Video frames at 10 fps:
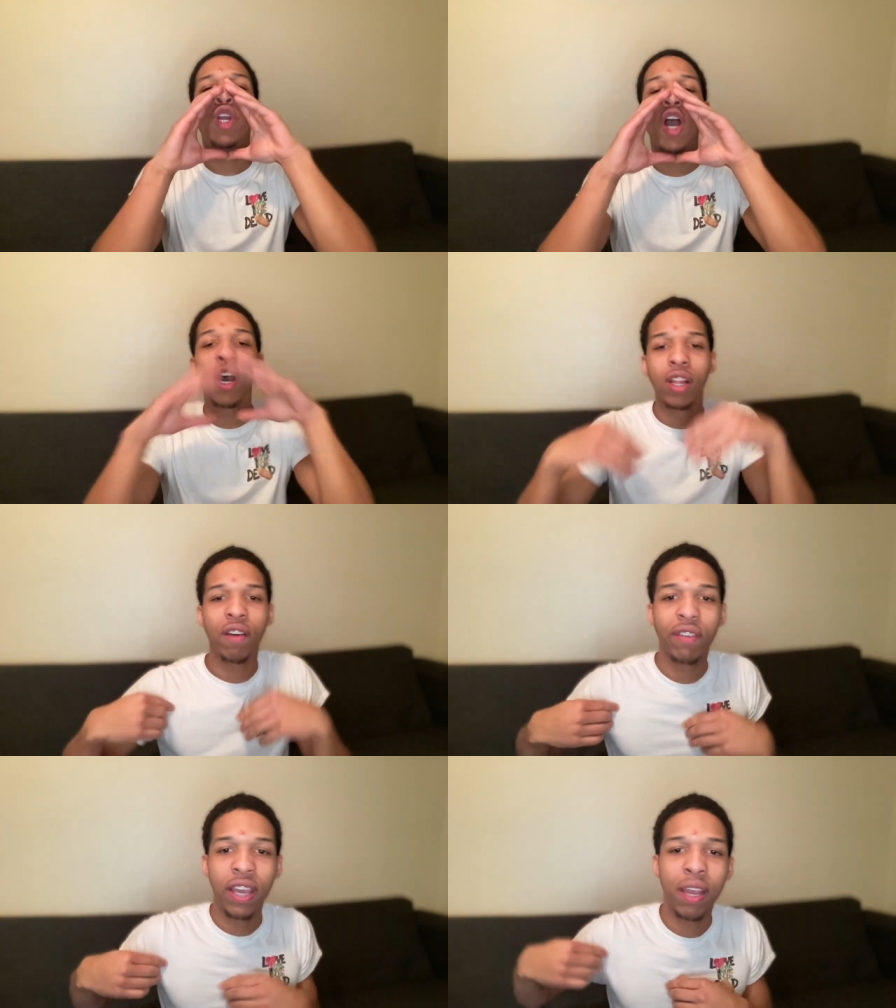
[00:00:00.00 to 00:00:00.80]
y'all
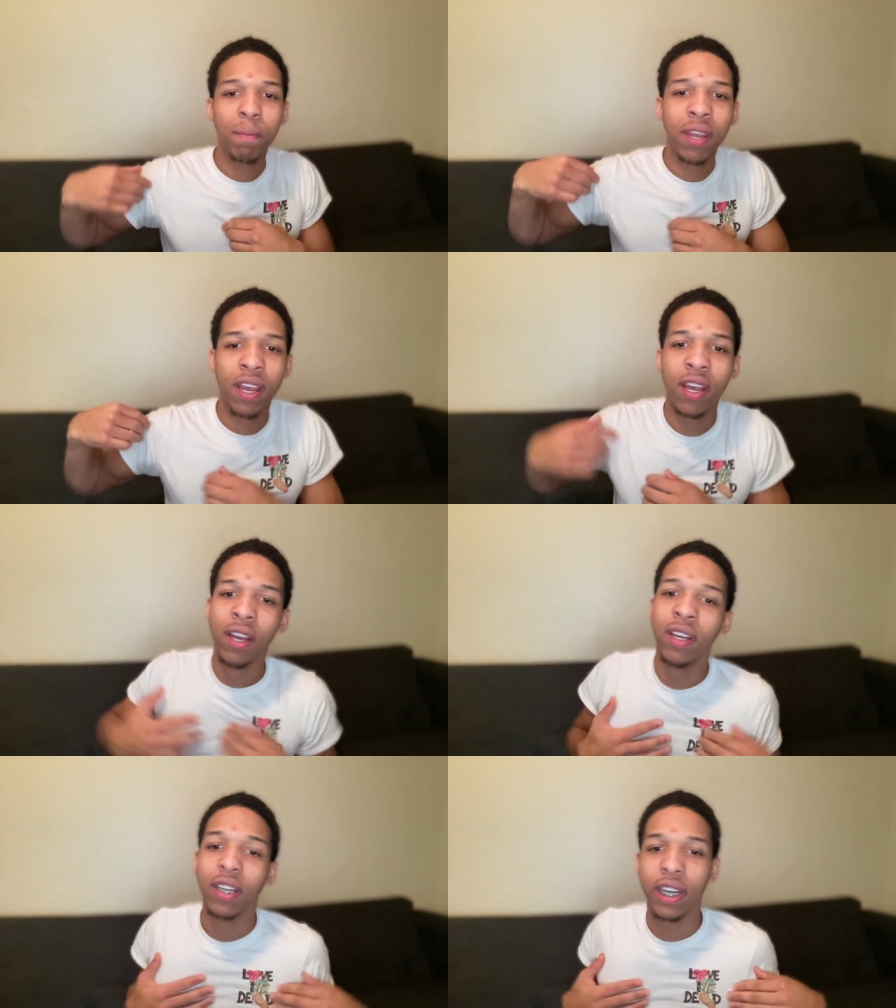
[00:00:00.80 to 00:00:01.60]
love Kae, man.
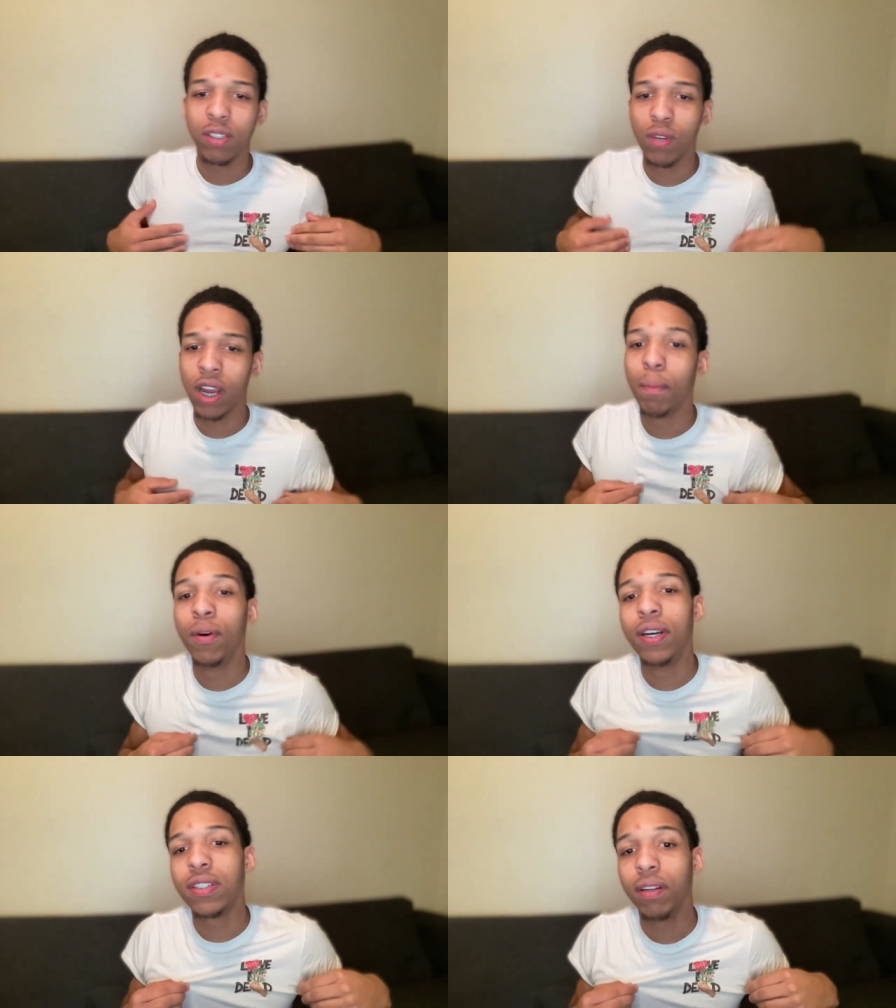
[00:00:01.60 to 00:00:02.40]
Guess what, y'all
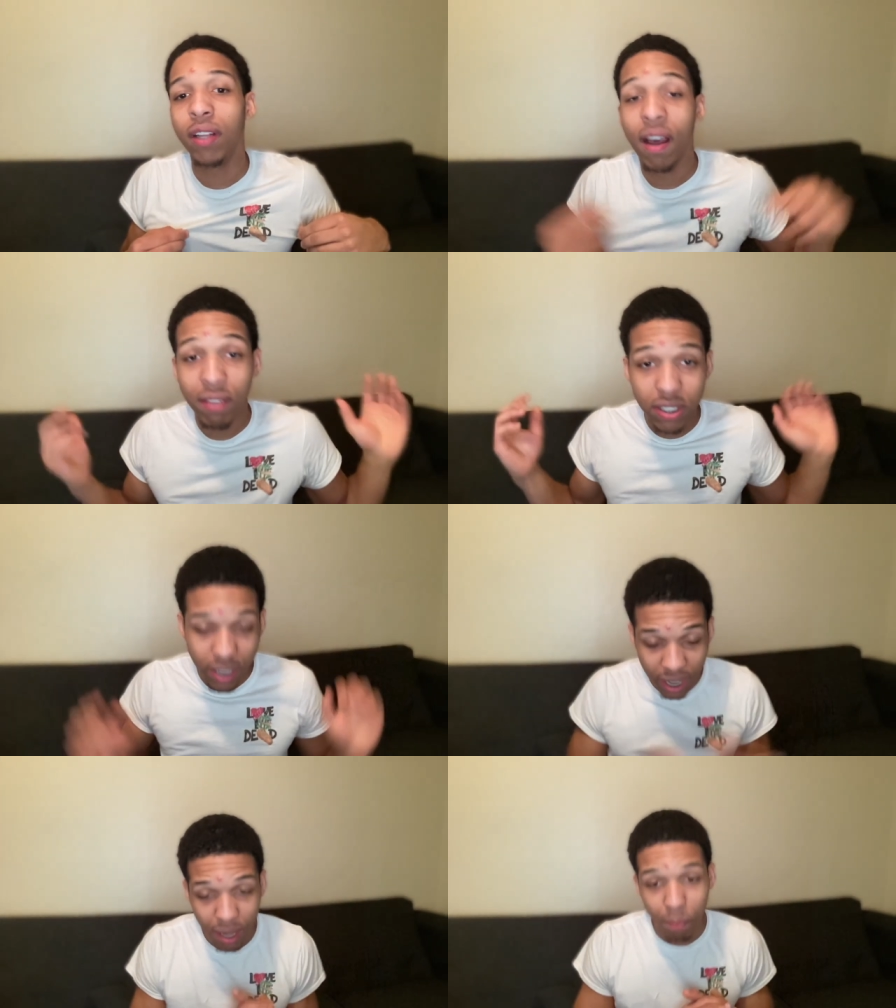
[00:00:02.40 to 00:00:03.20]
boys? Love is
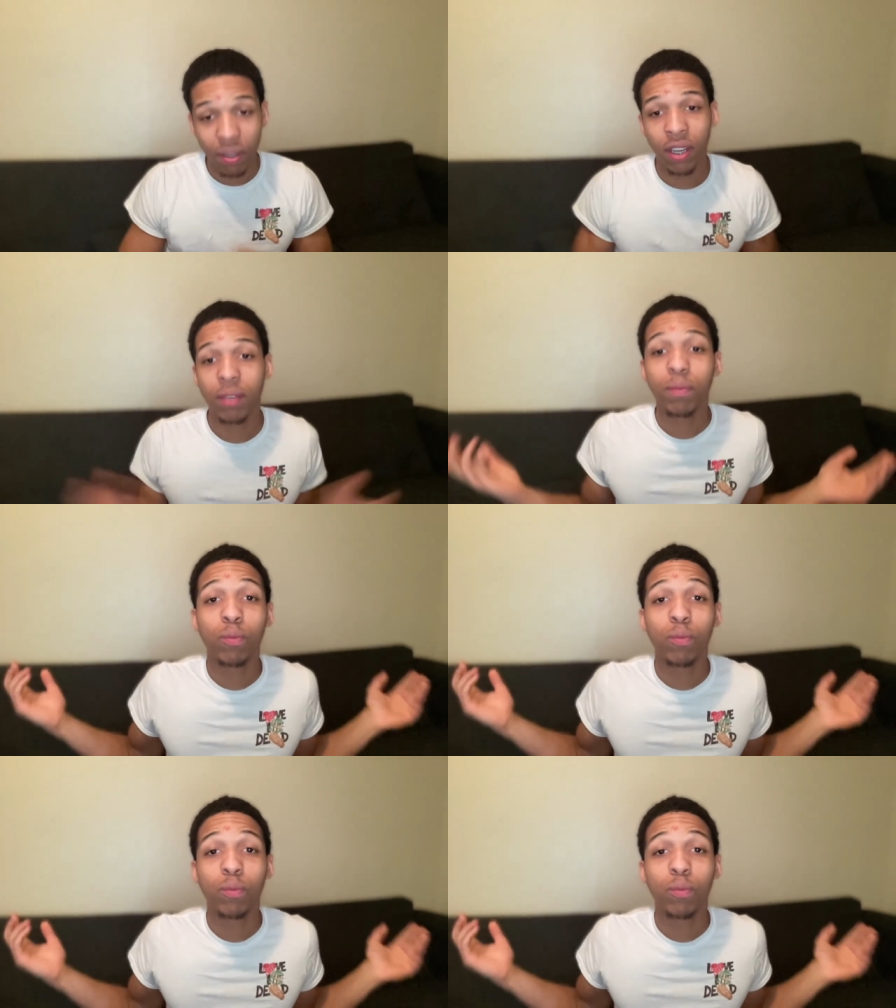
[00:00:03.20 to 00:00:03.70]
dead, man.